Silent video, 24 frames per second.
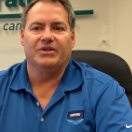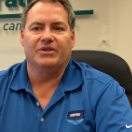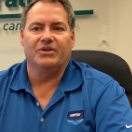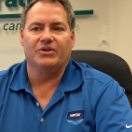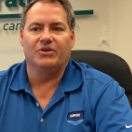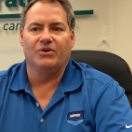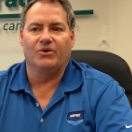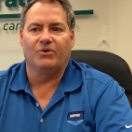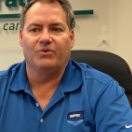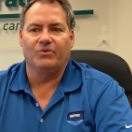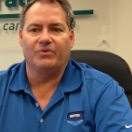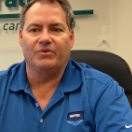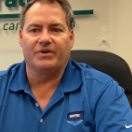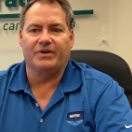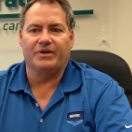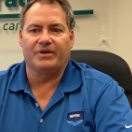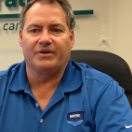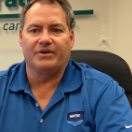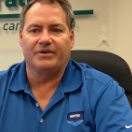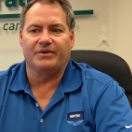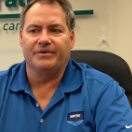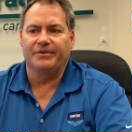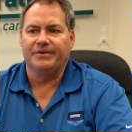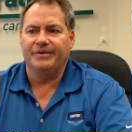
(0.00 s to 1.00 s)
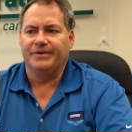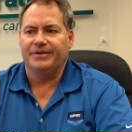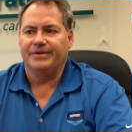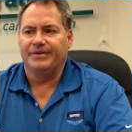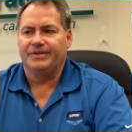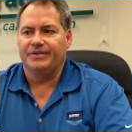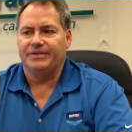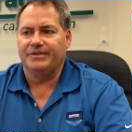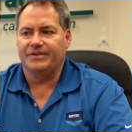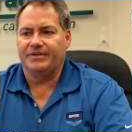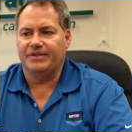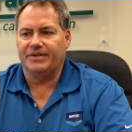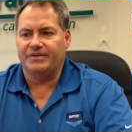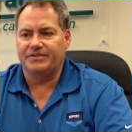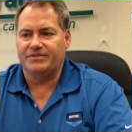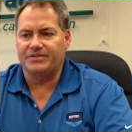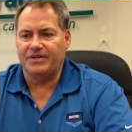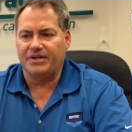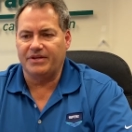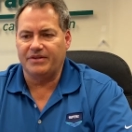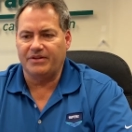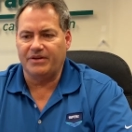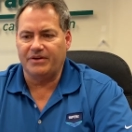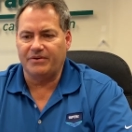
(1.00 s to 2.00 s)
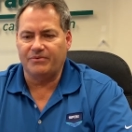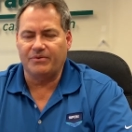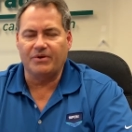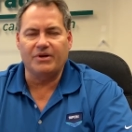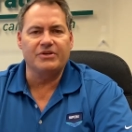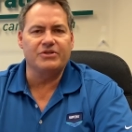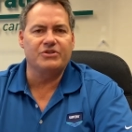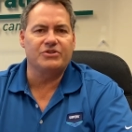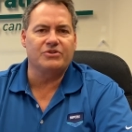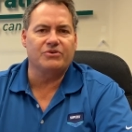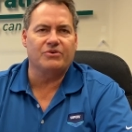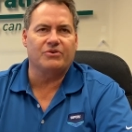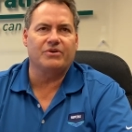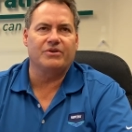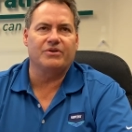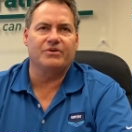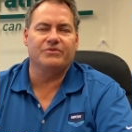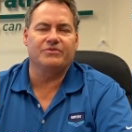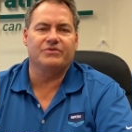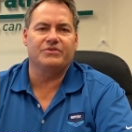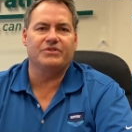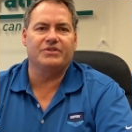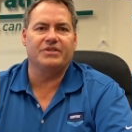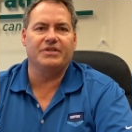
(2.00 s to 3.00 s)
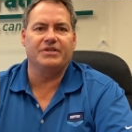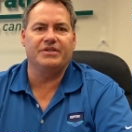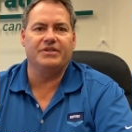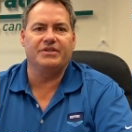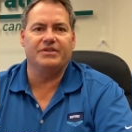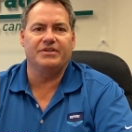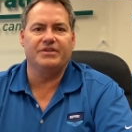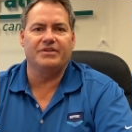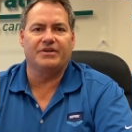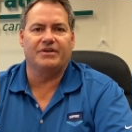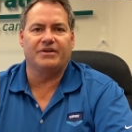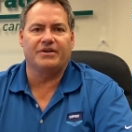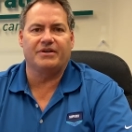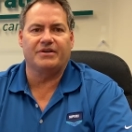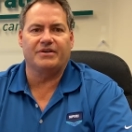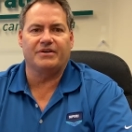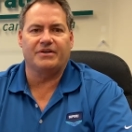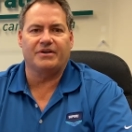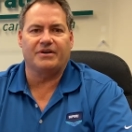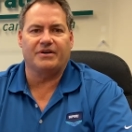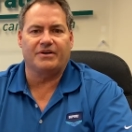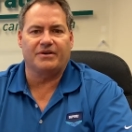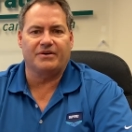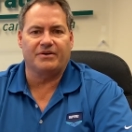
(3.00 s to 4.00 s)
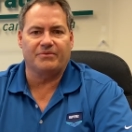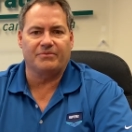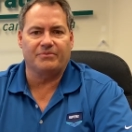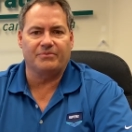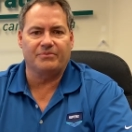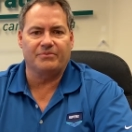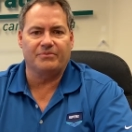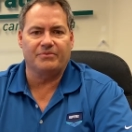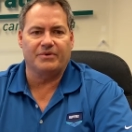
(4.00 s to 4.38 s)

go there. They say they run short of seed or, or,